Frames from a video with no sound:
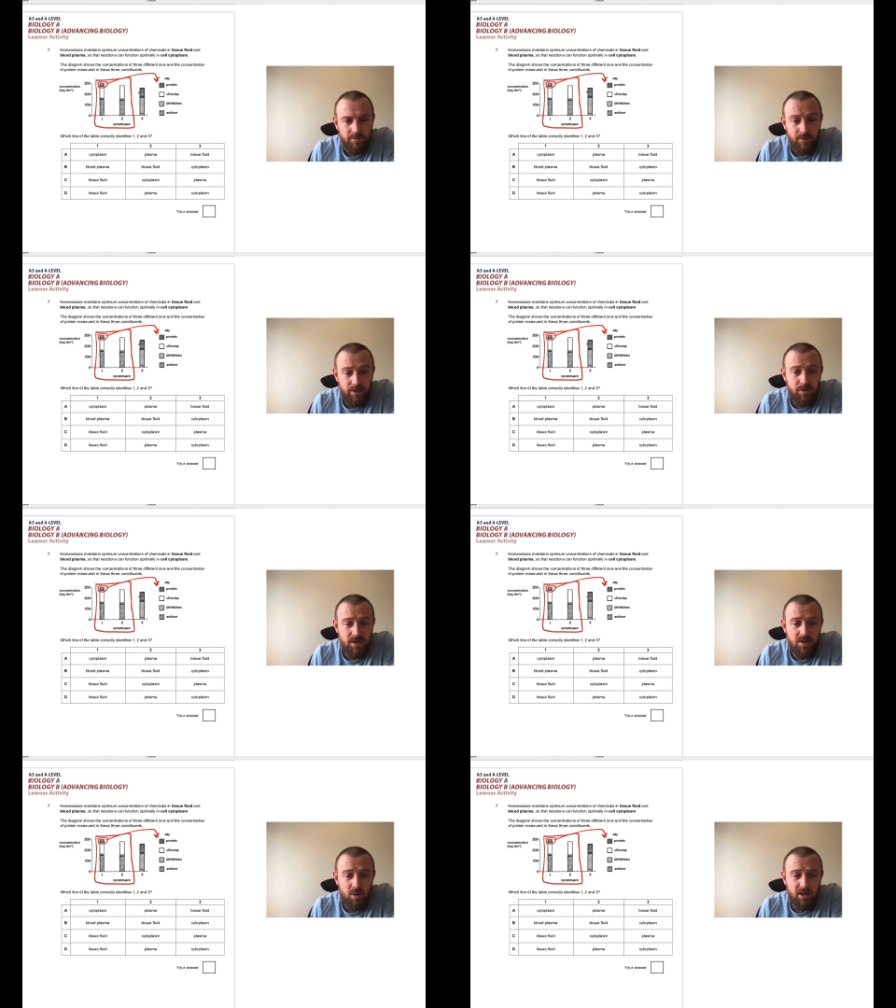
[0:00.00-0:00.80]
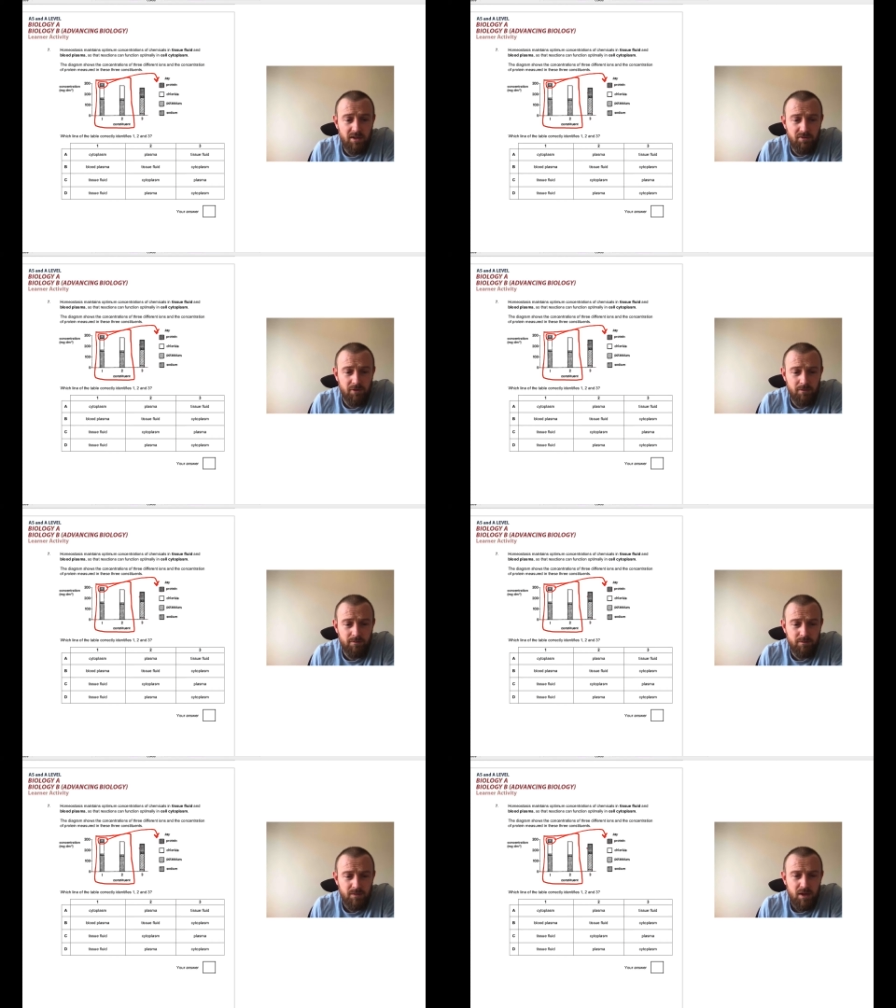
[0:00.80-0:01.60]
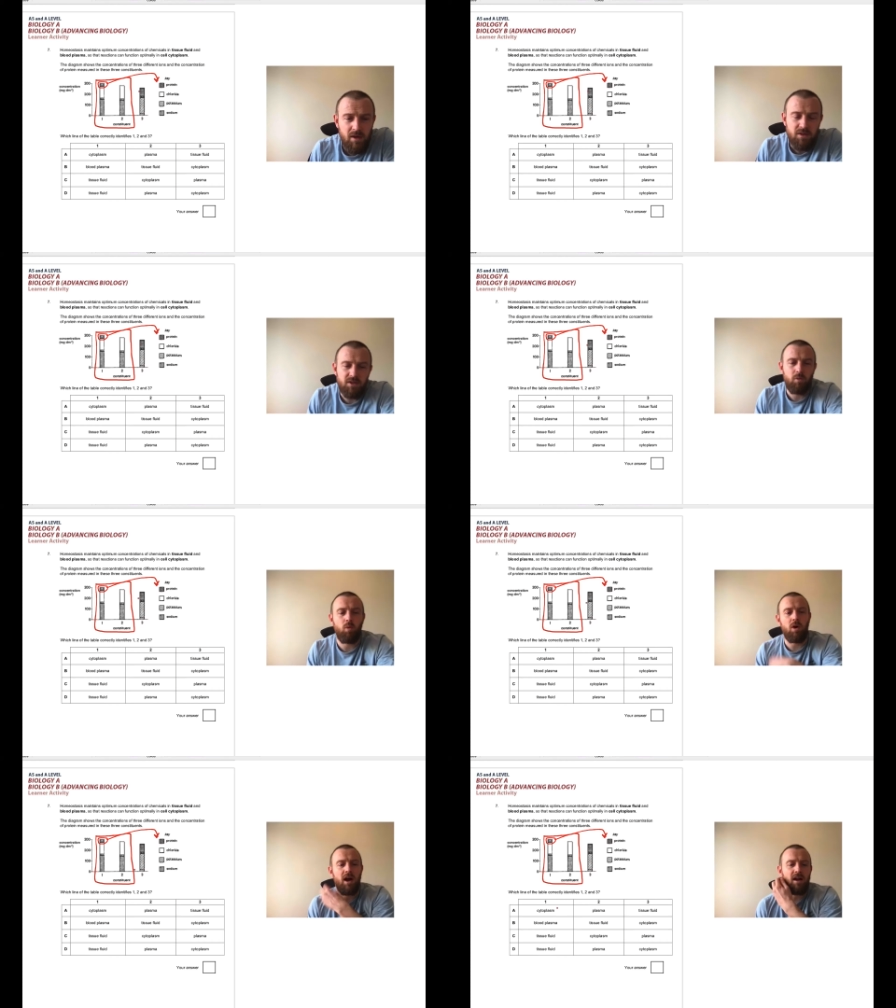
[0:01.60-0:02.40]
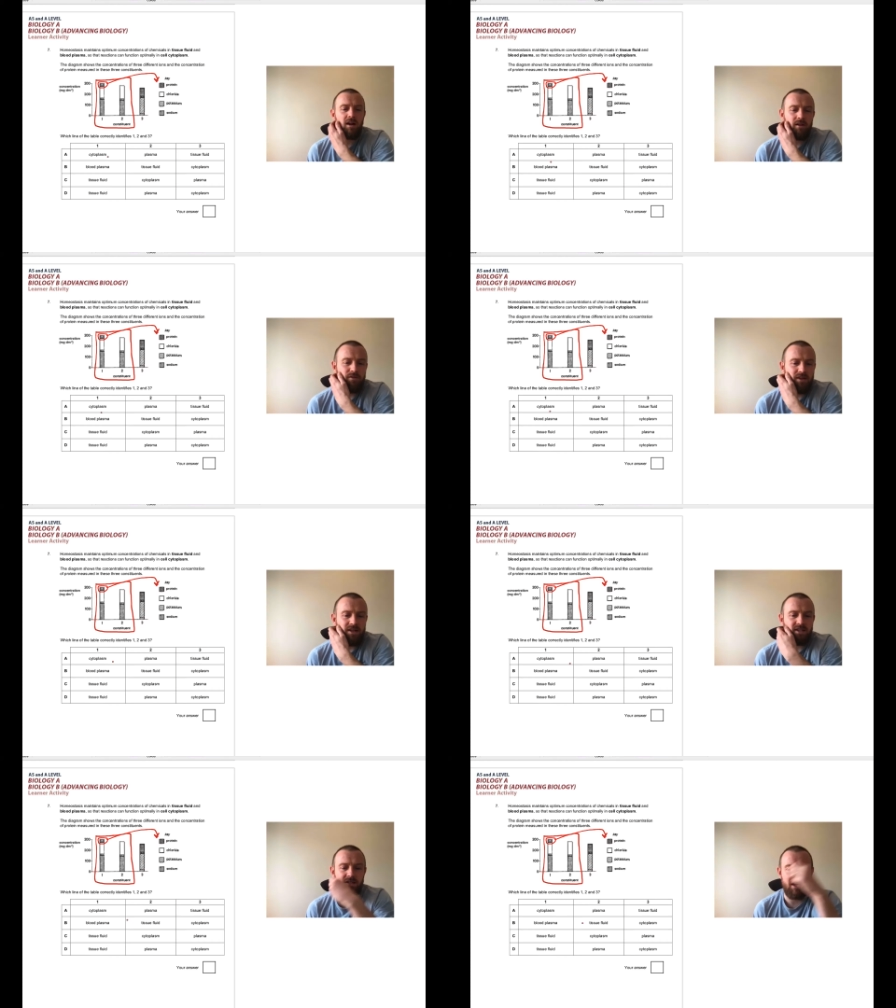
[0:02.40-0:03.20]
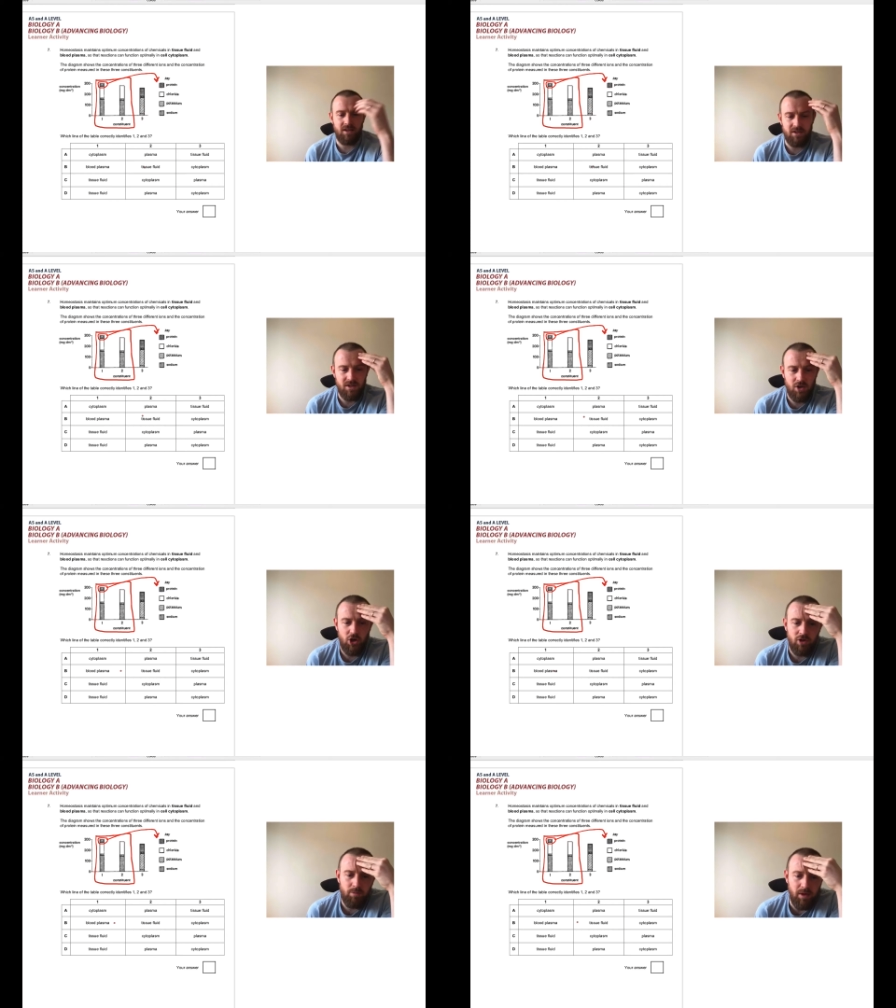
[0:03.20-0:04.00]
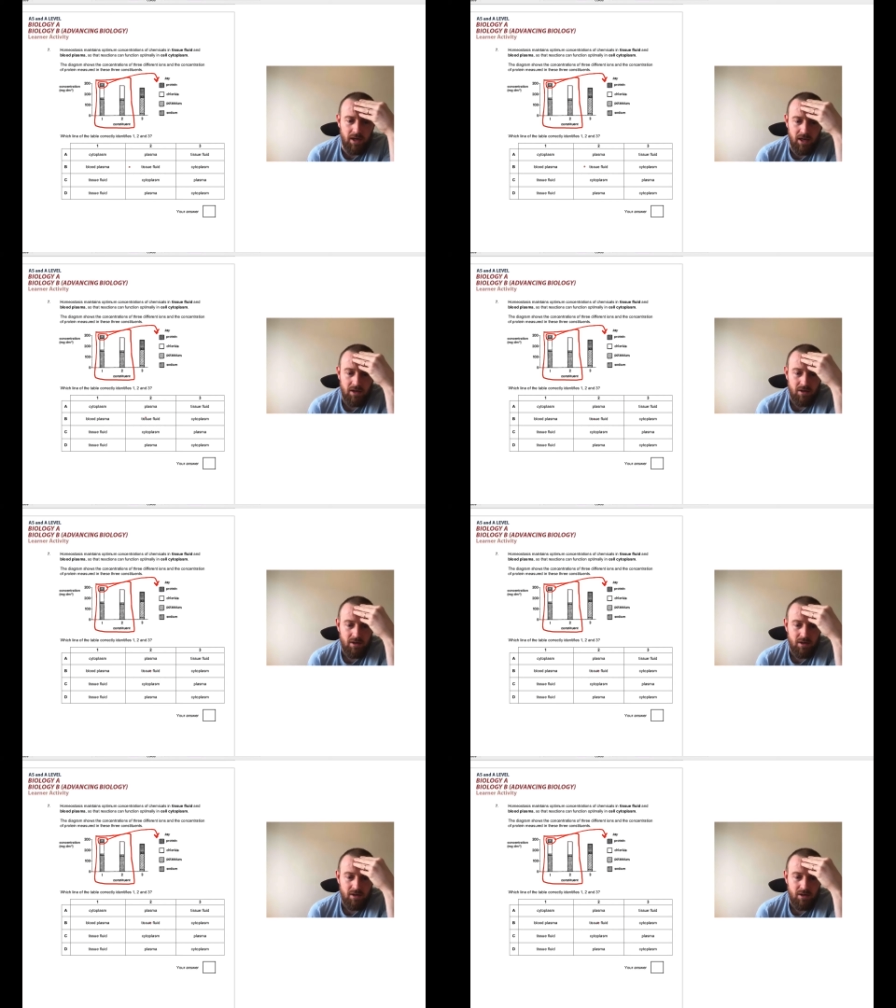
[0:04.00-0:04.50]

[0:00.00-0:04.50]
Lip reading: 3 is quite different. So what of these things could be